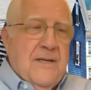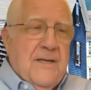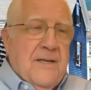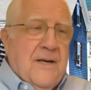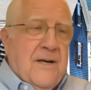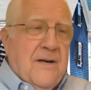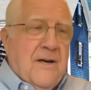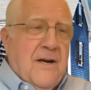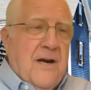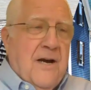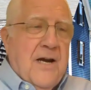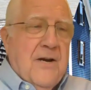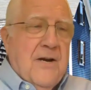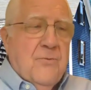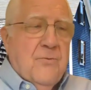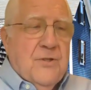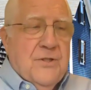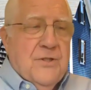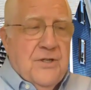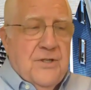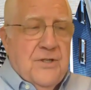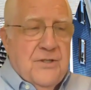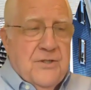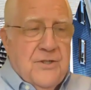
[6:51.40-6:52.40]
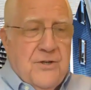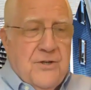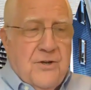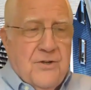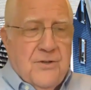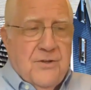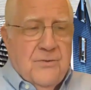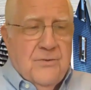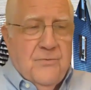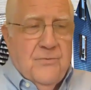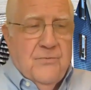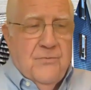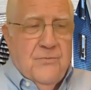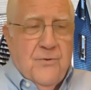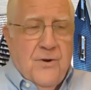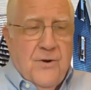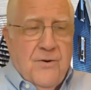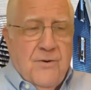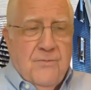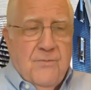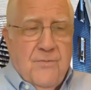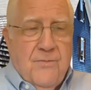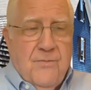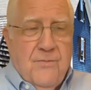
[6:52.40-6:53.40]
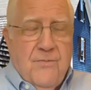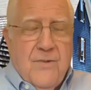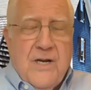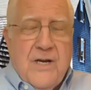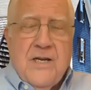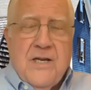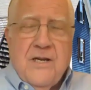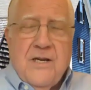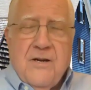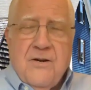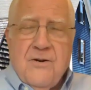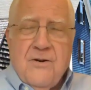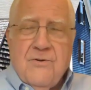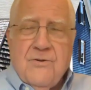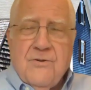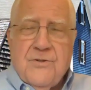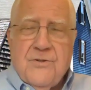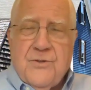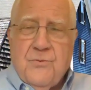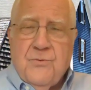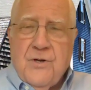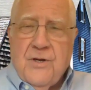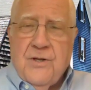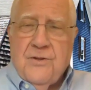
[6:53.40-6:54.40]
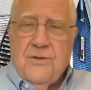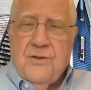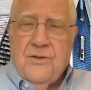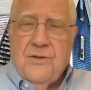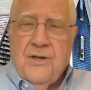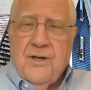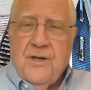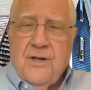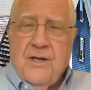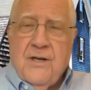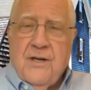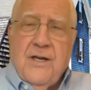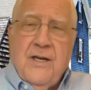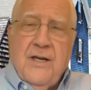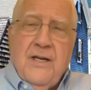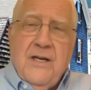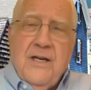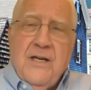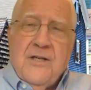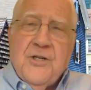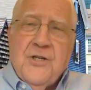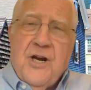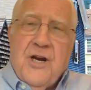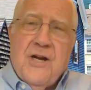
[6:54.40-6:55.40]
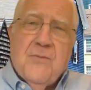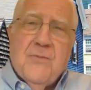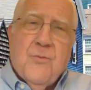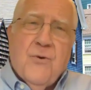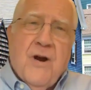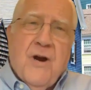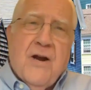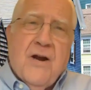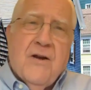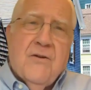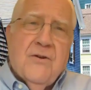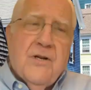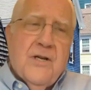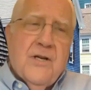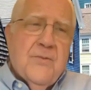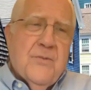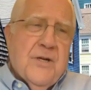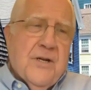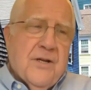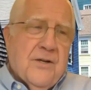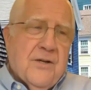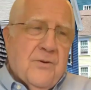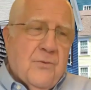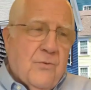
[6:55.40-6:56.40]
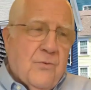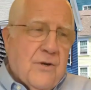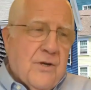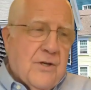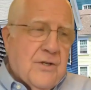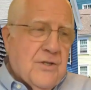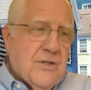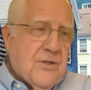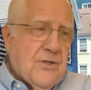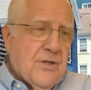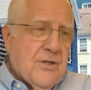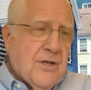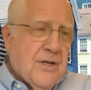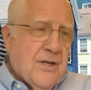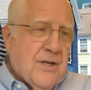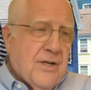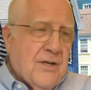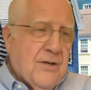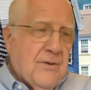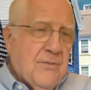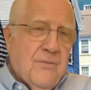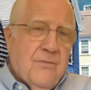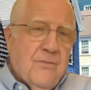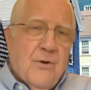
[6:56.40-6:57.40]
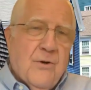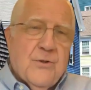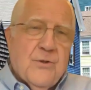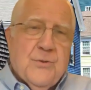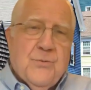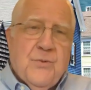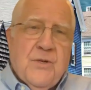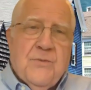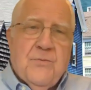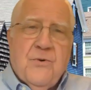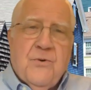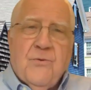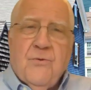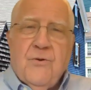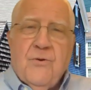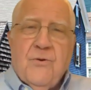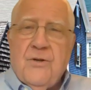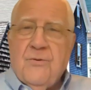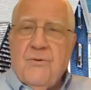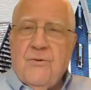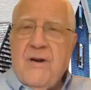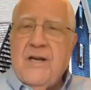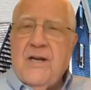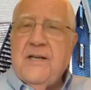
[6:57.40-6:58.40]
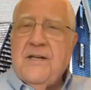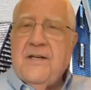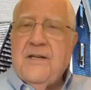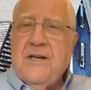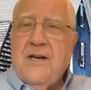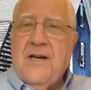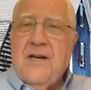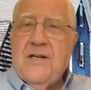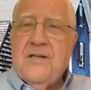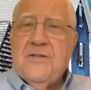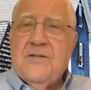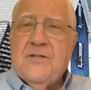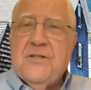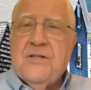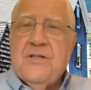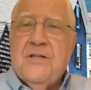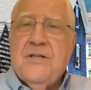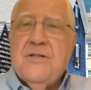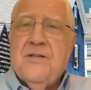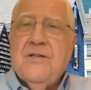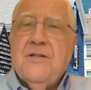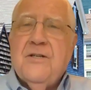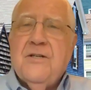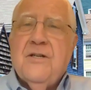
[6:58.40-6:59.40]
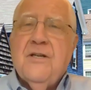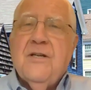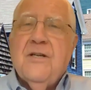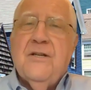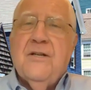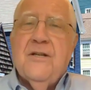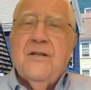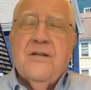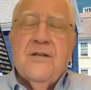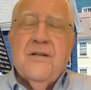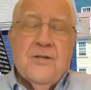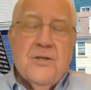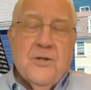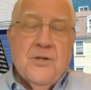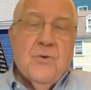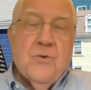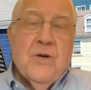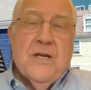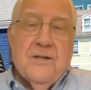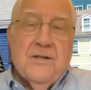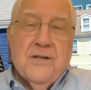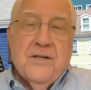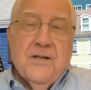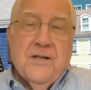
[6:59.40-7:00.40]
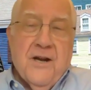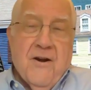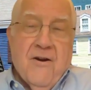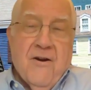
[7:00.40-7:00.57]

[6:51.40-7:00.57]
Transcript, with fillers: uh, I was a consultant for many years with uh, John Brown Limited, which uh, most people will recognize in the New England